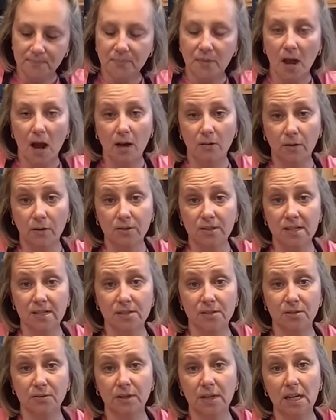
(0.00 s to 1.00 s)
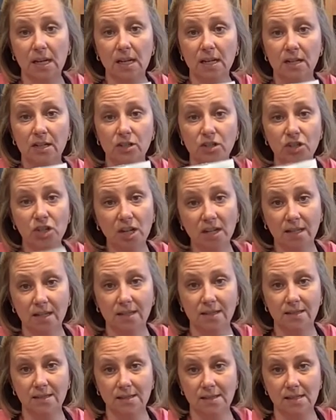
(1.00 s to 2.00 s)
Our rotisserie
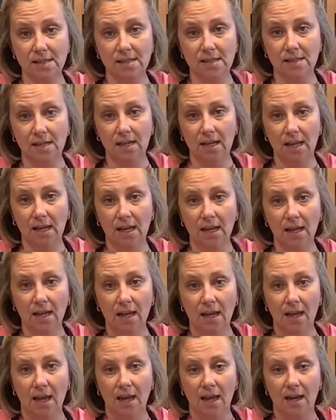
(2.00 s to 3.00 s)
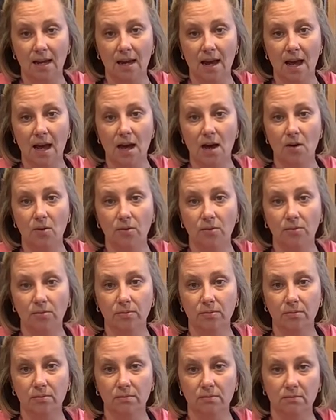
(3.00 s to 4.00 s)
chicken seasoning. Now,
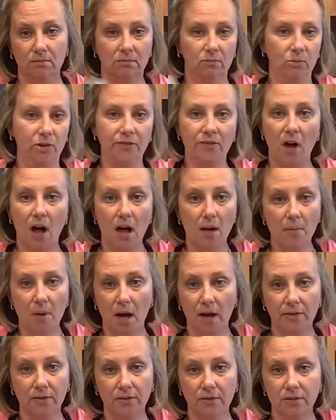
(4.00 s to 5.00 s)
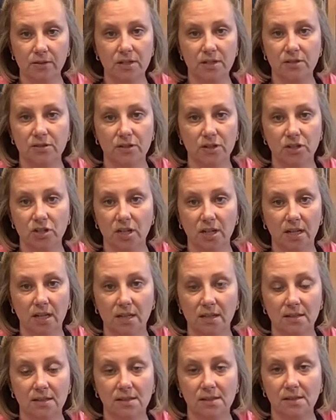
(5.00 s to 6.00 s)
we've all bought in the rotisserie
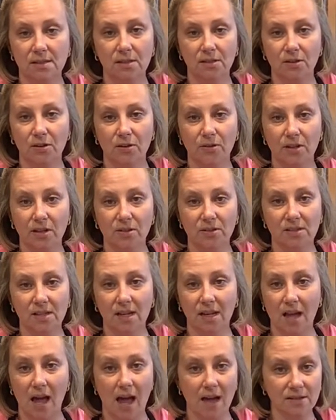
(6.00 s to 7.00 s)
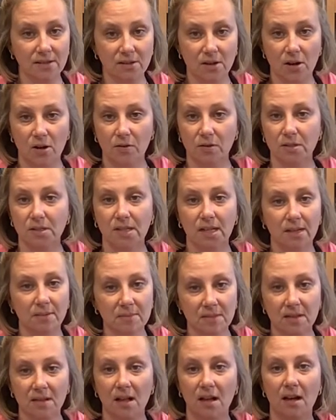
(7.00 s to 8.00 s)
chickens, you know, that you see at Costco or
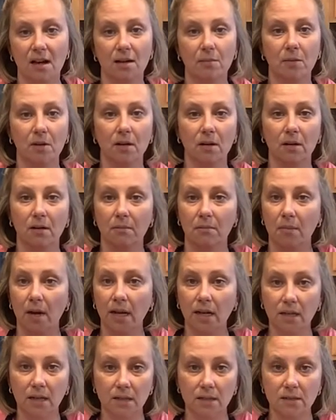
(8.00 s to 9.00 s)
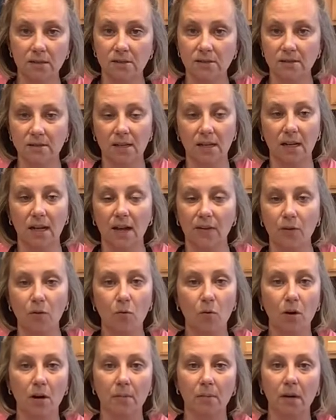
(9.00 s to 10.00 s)
Sam's Club or Meijer's sitting on the
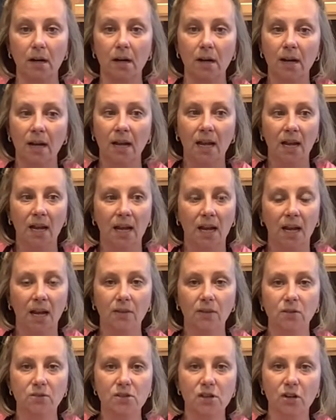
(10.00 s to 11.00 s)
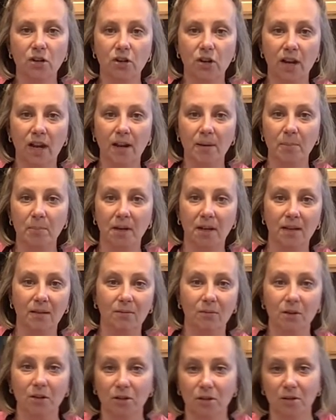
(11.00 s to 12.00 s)
warmer. And those are great, but
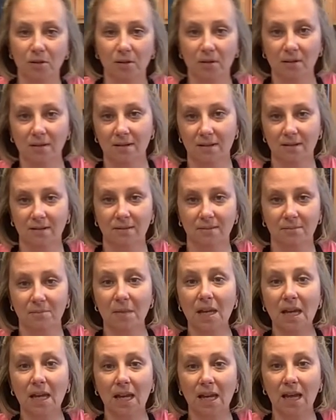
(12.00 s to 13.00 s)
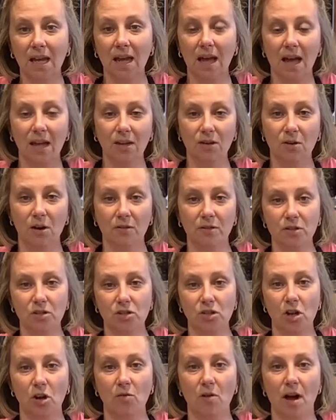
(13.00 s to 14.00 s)
when you're me, you always
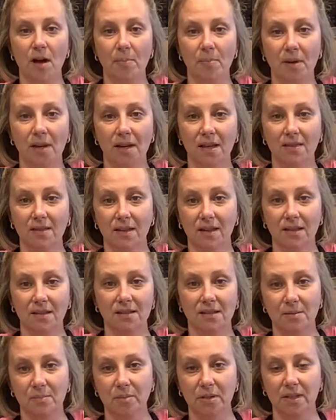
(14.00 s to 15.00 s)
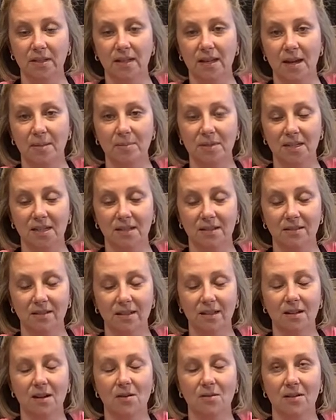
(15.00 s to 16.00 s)
show up and it's completely empty and you're
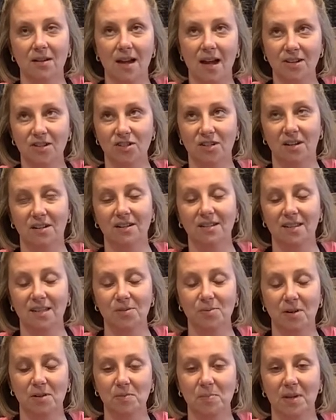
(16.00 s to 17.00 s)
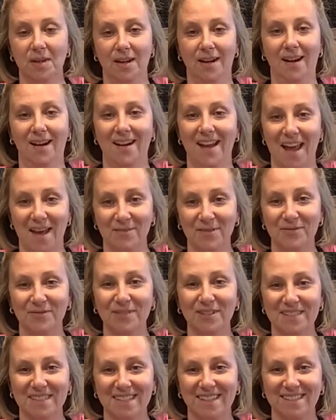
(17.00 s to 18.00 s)
like, oh gosh darn it, that's what I was planning on having for
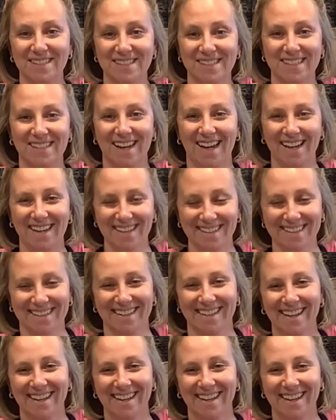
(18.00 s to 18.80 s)
dinner tonight.